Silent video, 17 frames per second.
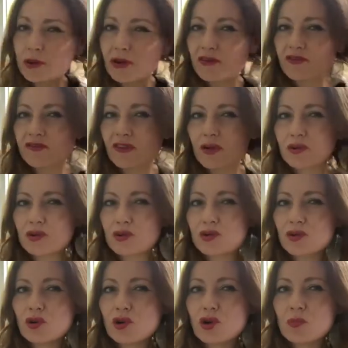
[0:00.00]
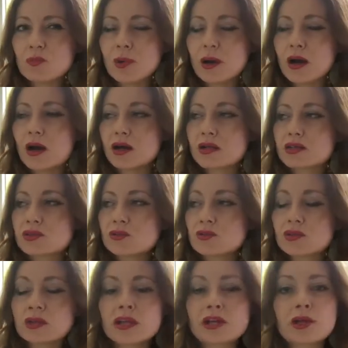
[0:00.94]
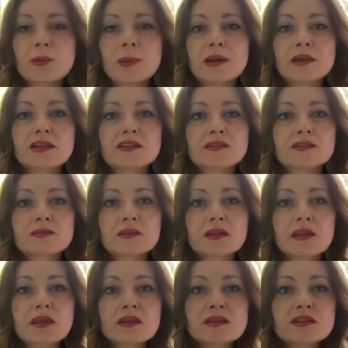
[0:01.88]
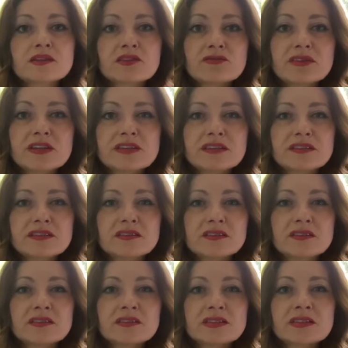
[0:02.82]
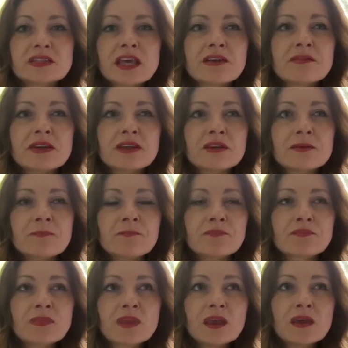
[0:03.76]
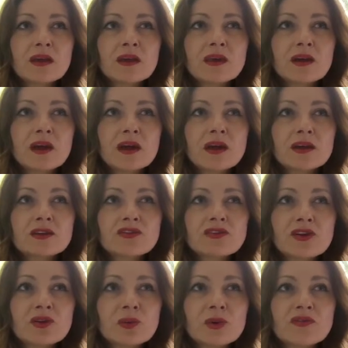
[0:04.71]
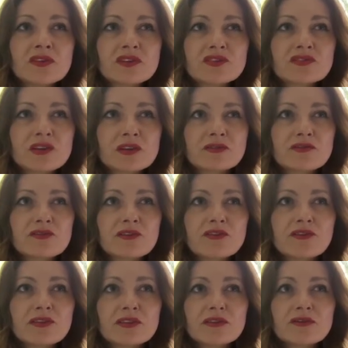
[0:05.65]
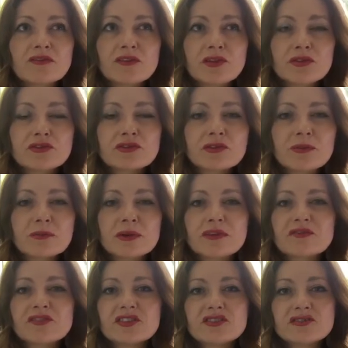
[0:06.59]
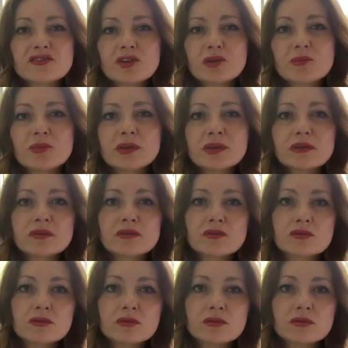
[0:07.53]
folklore, but all I know about it is it's three sisters. They're in, you don't know if it's kind of future, a bit of dystopian